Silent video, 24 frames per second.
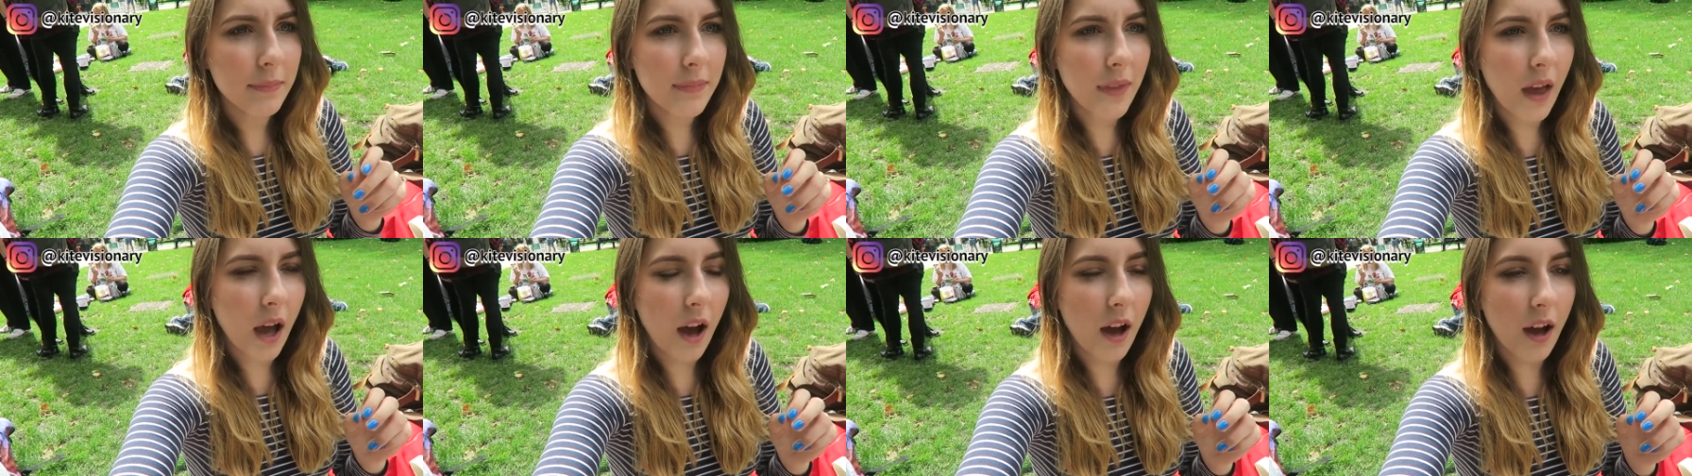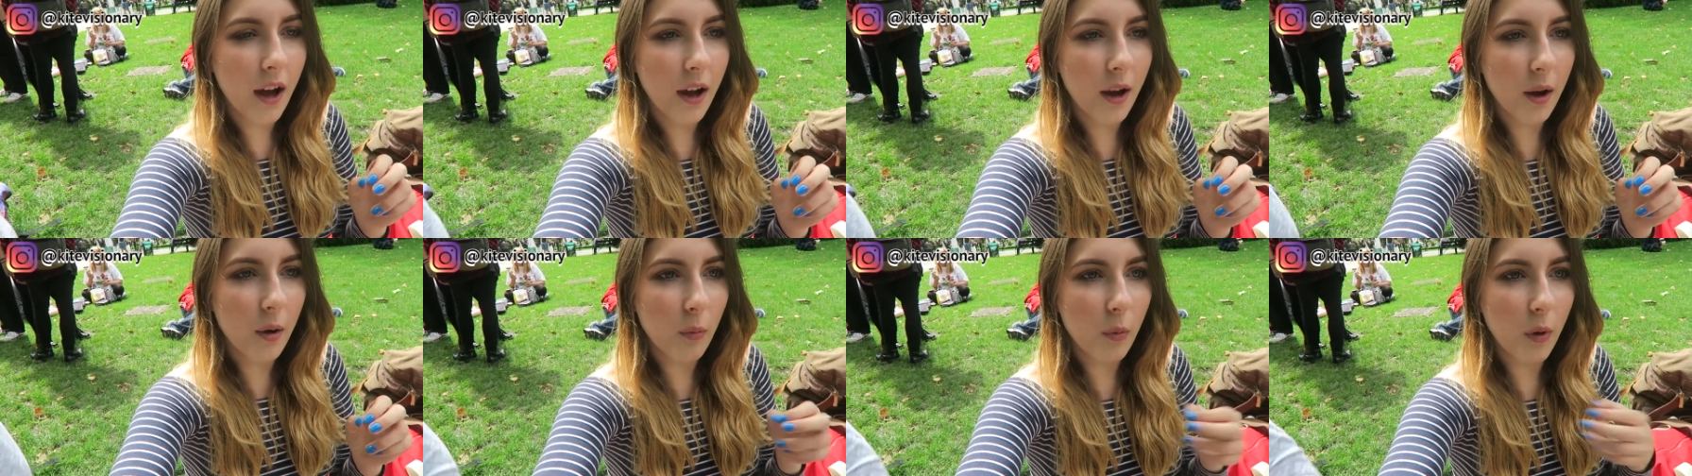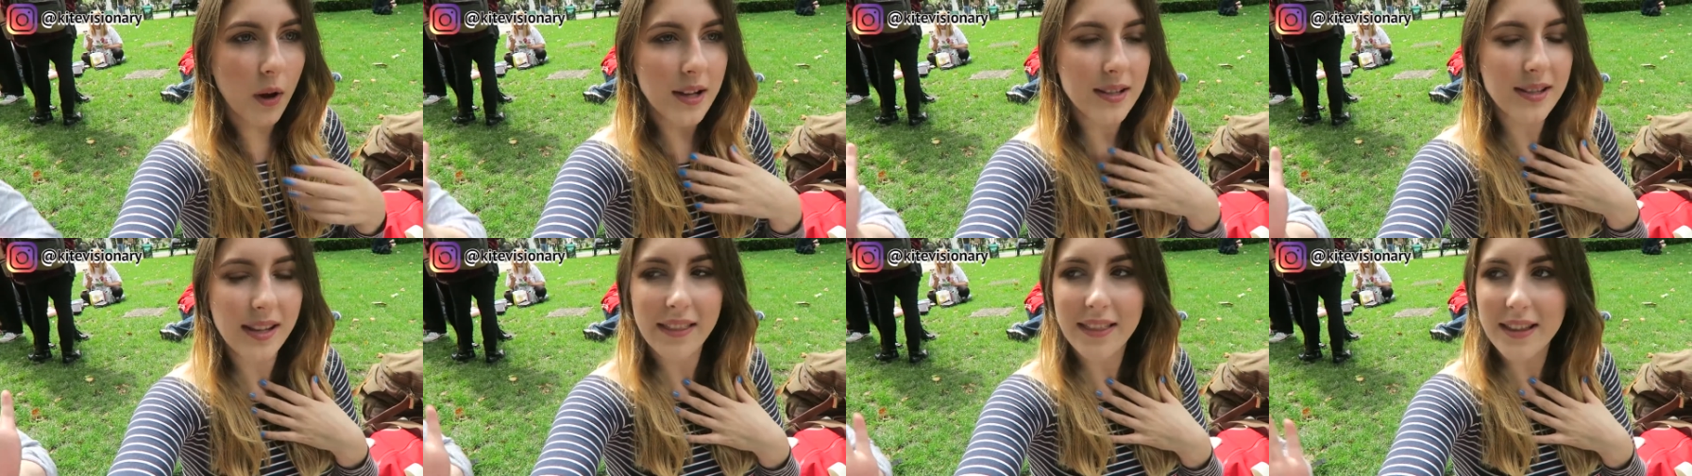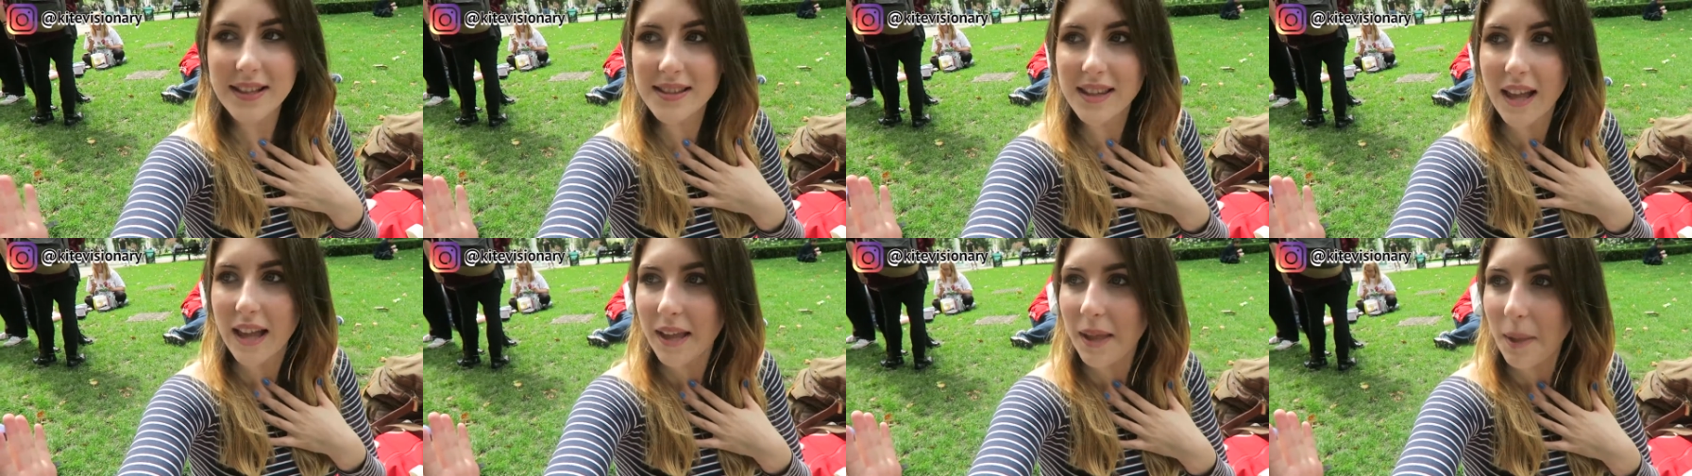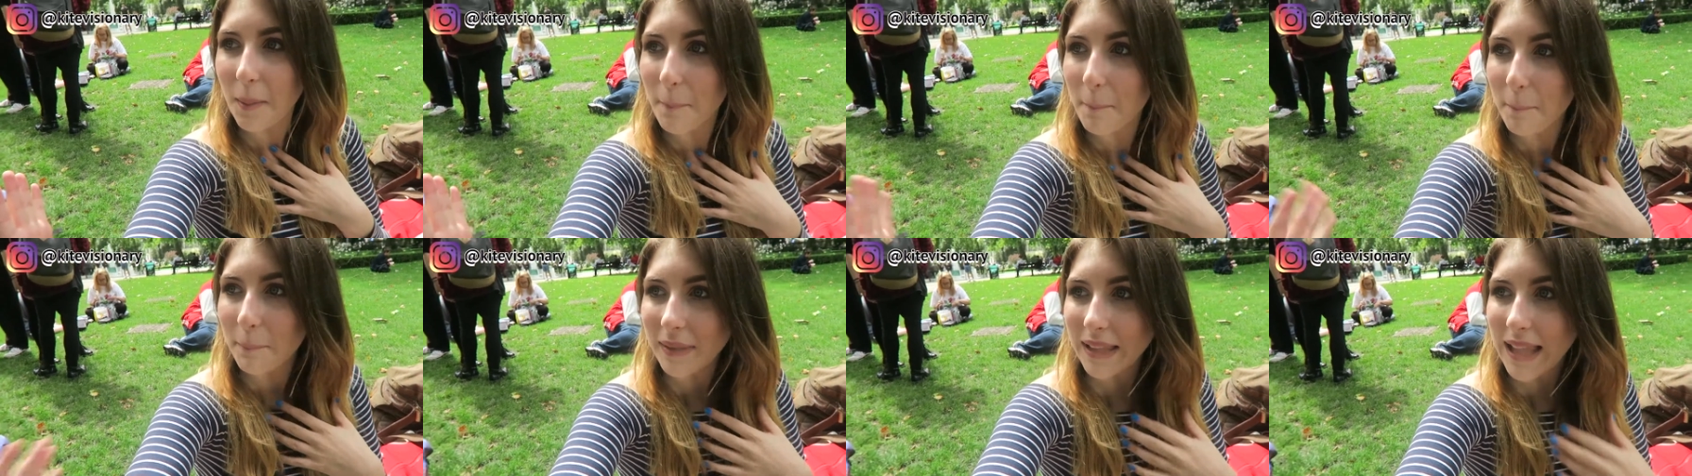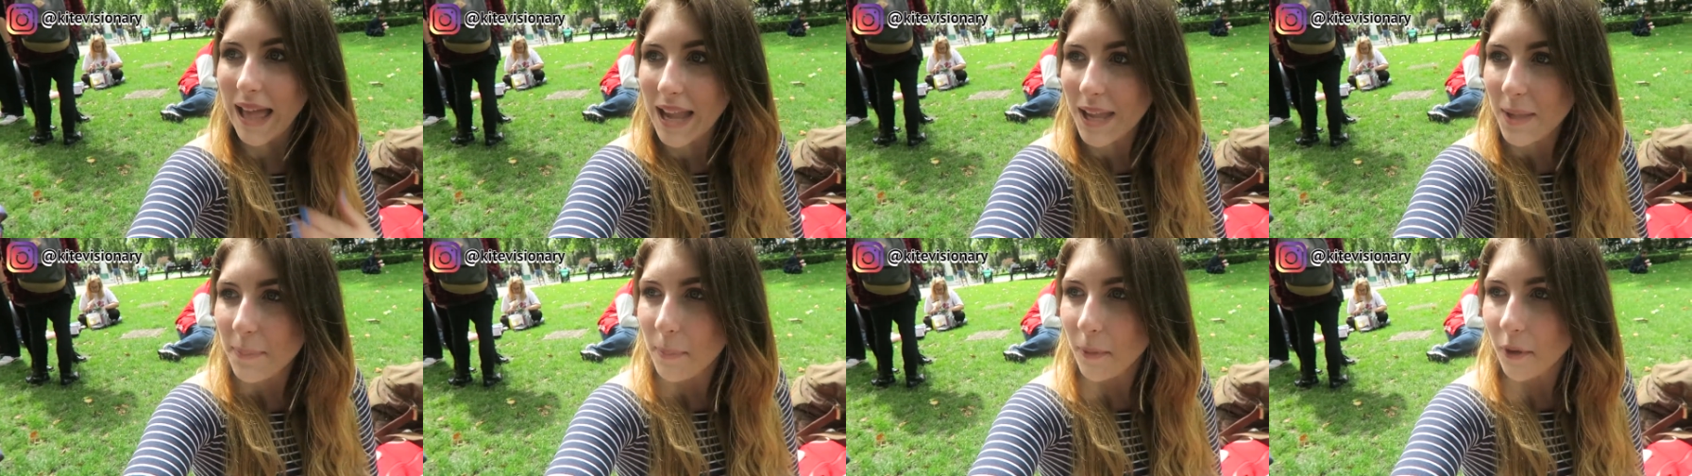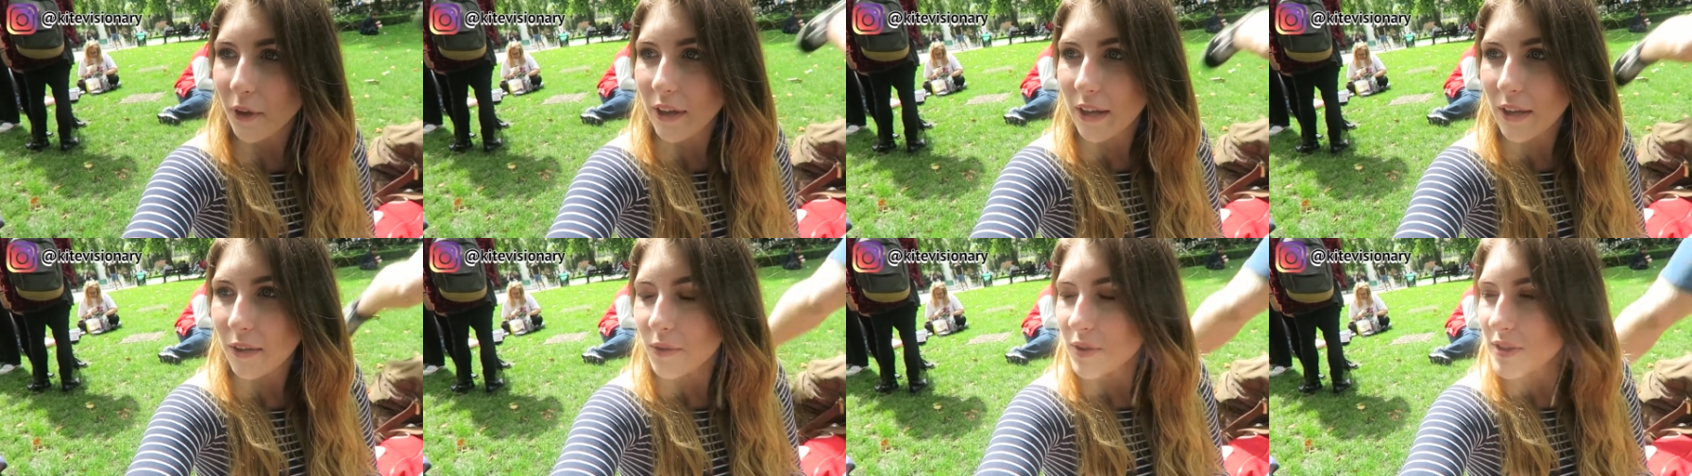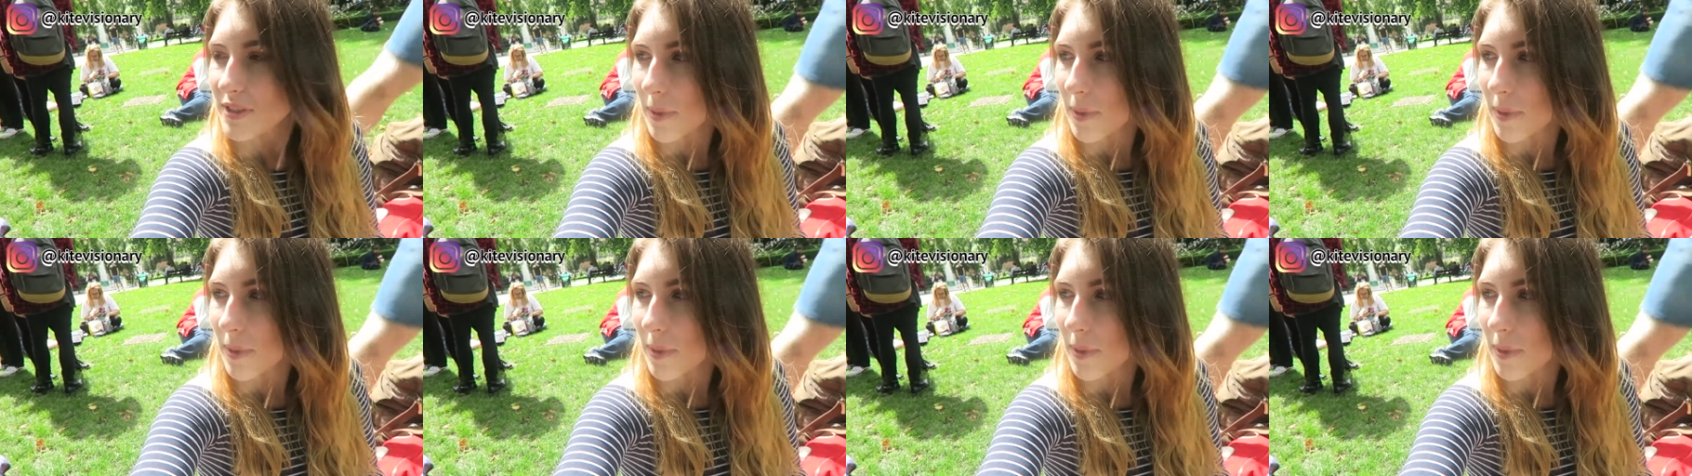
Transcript: uh, what is it? There's like blackberry or